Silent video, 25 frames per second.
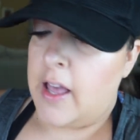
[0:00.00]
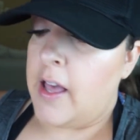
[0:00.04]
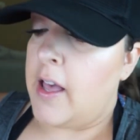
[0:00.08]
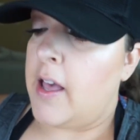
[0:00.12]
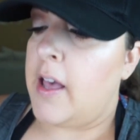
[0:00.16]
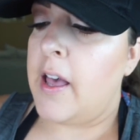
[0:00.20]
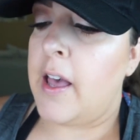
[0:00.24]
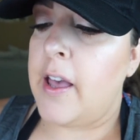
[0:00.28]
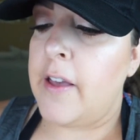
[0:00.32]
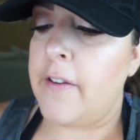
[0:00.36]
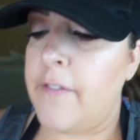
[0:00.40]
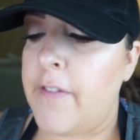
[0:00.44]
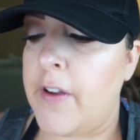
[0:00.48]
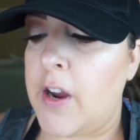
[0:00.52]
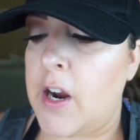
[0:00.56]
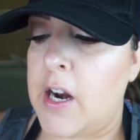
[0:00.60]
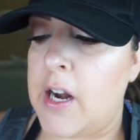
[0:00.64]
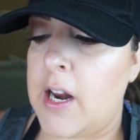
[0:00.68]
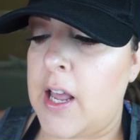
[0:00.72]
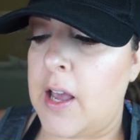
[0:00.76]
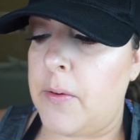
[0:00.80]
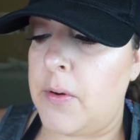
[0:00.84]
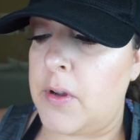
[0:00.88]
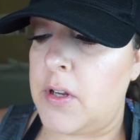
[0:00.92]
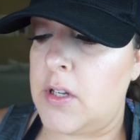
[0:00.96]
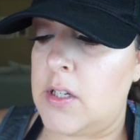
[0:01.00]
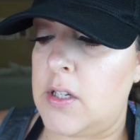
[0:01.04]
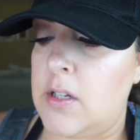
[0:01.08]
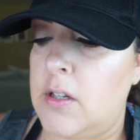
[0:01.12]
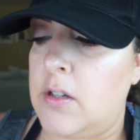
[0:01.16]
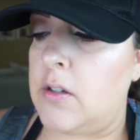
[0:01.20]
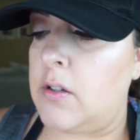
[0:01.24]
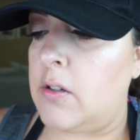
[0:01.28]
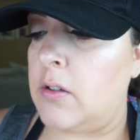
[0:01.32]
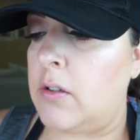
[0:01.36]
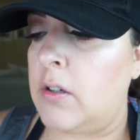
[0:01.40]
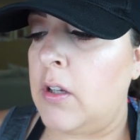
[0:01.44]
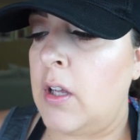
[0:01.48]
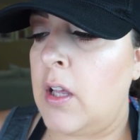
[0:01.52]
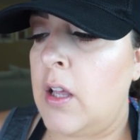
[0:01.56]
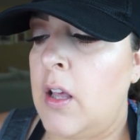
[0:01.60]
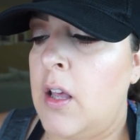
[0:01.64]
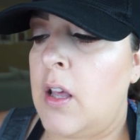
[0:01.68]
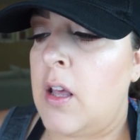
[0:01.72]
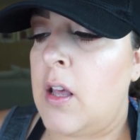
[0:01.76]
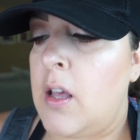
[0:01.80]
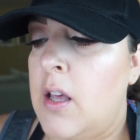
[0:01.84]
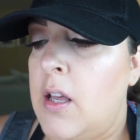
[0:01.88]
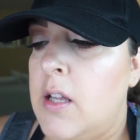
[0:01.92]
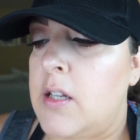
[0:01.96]
I figured I would do
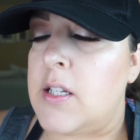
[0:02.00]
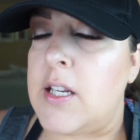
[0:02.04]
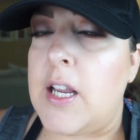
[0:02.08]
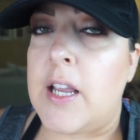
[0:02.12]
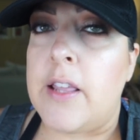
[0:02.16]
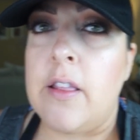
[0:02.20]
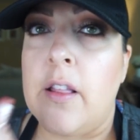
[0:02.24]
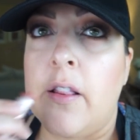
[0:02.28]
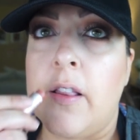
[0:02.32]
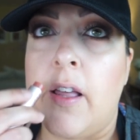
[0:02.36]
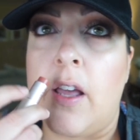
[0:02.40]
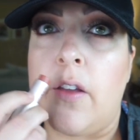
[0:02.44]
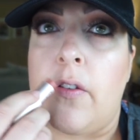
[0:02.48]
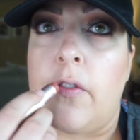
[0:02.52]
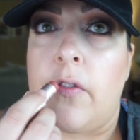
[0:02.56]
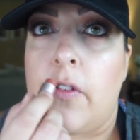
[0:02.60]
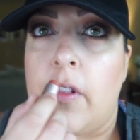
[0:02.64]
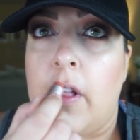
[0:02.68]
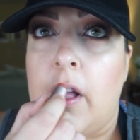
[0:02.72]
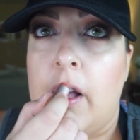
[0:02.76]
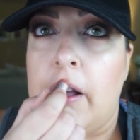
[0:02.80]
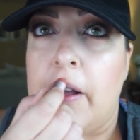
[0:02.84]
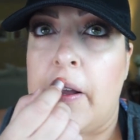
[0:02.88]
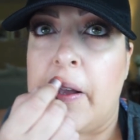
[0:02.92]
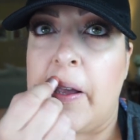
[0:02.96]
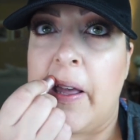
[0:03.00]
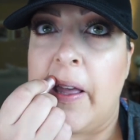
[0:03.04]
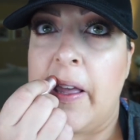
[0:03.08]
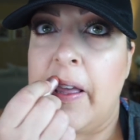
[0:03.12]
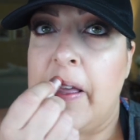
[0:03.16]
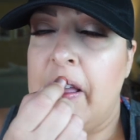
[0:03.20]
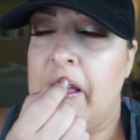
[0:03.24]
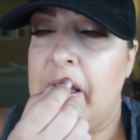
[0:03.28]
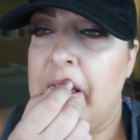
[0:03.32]
day in the life vlog.